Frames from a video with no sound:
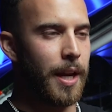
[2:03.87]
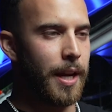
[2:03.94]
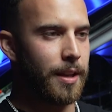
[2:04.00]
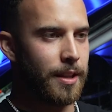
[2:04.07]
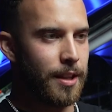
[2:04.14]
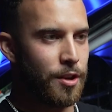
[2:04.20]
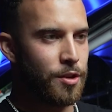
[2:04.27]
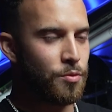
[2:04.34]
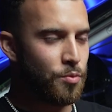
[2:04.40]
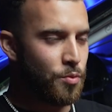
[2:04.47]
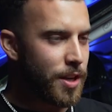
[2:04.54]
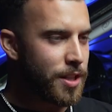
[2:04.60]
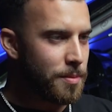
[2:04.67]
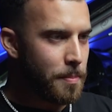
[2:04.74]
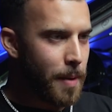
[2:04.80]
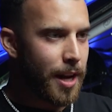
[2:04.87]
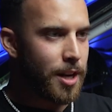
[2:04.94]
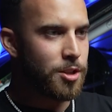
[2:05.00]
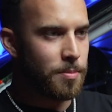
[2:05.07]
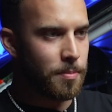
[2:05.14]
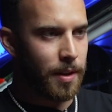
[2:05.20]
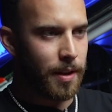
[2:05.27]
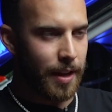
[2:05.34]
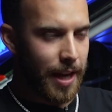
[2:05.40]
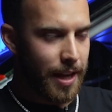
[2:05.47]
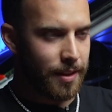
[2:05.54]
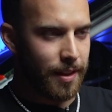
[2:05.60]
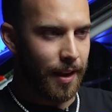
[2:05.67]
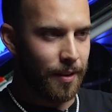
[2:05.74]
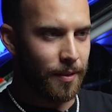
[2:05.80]
Like there's risk management
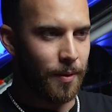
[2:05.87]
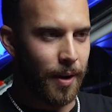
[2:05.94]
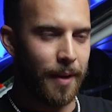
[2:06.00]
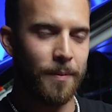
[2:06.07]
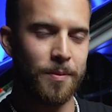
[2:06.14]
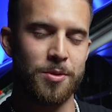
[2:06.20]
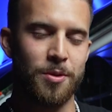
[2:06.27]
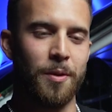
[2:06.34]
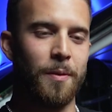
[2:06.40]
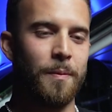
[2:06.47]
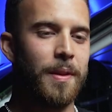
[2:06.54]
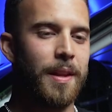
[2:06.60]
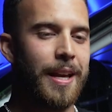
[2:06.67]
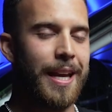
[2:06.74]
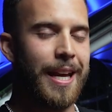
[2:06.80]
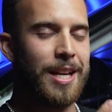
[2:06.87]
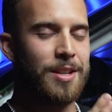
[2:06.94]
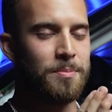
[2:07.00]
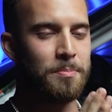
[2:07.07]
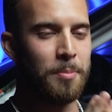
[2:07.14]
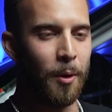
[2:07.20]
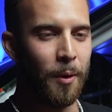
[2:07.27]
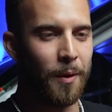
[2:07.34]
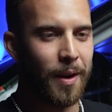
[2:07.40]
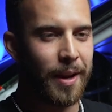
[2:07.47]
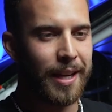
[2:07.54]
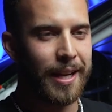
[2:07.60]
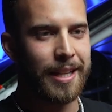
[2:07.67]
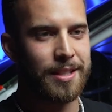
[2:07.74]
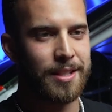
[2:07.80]
in that, right? So it's
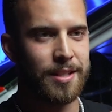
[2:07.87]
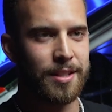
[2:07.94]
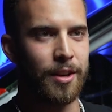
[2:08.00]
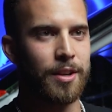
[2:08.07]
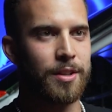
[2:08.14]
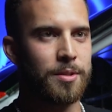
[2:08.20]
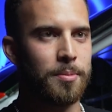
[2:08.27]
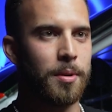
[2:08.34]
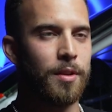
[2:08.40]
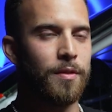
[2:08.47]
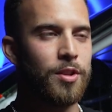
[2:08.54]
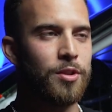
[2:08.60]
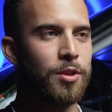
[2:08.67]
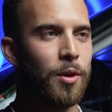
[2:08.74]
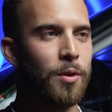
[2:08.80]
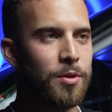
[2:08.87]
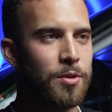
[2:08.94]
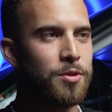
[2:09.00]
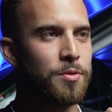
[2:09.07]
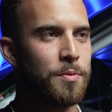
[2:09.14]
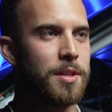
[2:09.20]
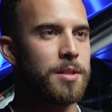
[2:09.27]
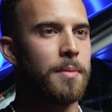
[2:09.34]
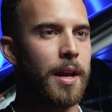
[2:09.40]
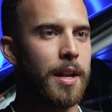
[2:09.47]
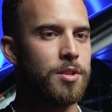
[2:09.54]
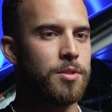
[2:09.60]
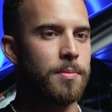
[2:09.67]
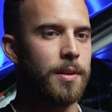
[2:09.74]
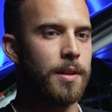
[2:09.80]
boring, it sucks, but if you don't use risk
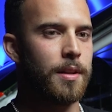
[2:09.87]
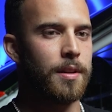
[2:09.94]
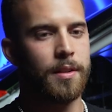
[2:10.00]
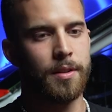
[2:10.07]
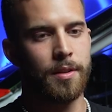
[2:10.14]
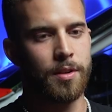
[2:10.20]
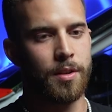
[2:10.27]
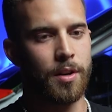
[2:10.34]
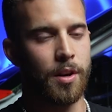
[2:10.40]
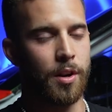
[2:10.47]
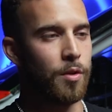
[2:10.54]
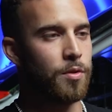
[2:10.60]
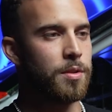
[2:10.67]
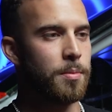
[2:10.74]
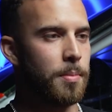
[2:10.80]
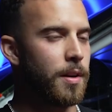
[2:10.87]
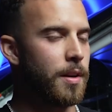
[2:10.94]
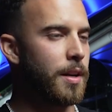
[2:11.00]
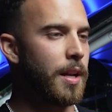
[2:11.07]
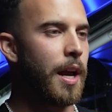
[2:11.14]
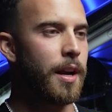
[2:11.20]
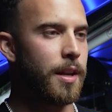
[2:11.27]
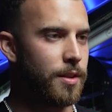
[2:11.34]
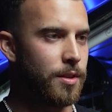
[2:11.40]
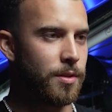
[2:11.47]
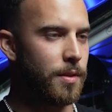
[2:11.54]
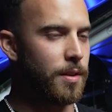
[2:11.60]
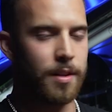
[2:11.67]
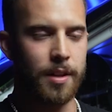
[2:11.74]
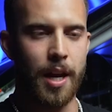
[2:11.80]
management, close the book, you're not gonna do
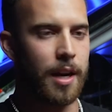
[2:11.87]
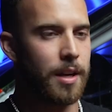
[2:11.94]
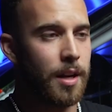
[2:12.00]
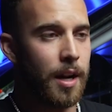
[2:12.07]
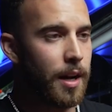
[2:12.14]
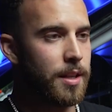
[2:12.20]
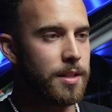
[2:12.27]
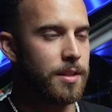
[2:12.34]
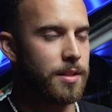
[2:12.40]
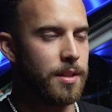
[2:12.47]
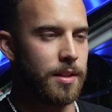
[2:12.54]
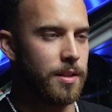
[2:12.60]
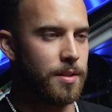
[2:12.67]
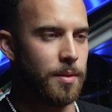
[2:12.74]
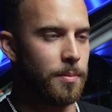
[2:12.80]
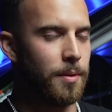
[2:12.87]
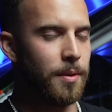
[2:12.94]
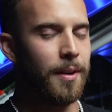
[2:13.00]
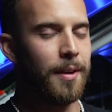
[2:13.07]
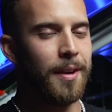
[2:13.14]
it. You're not gonna succeed, it's simple.